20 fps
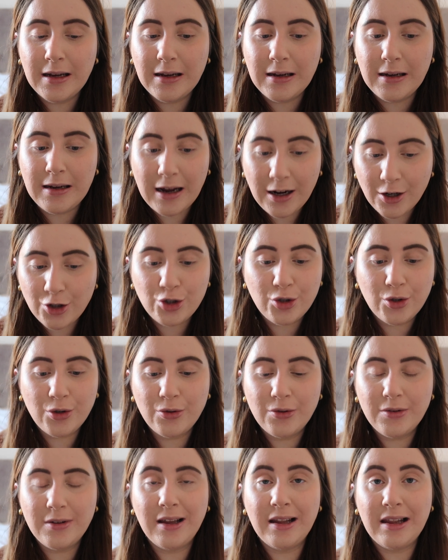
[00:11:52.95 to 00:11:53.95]

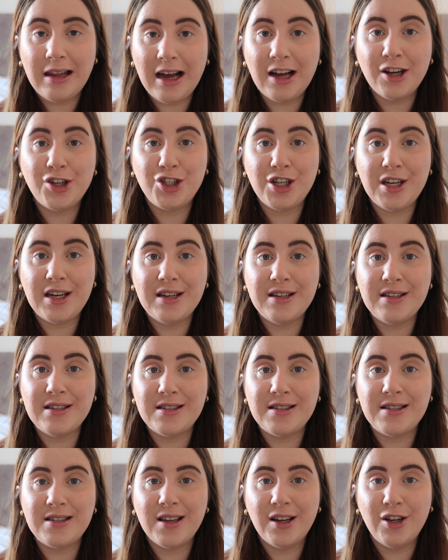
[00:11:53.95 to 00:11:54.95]
natural
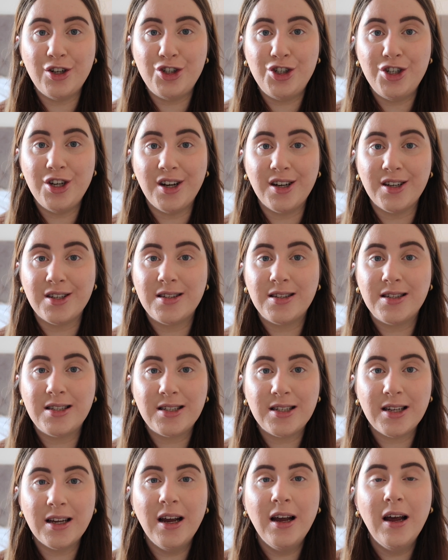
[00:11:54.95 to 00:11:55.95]
lashes are
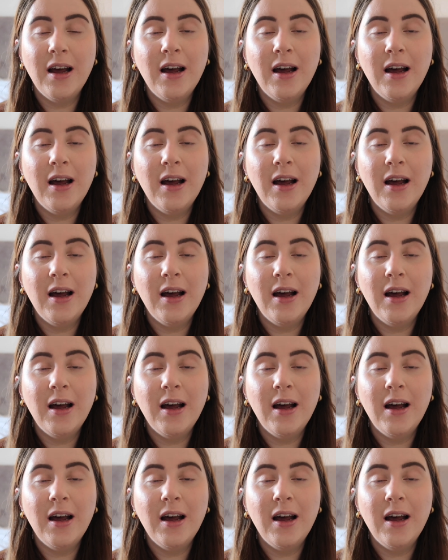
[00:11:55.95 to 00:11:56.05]
just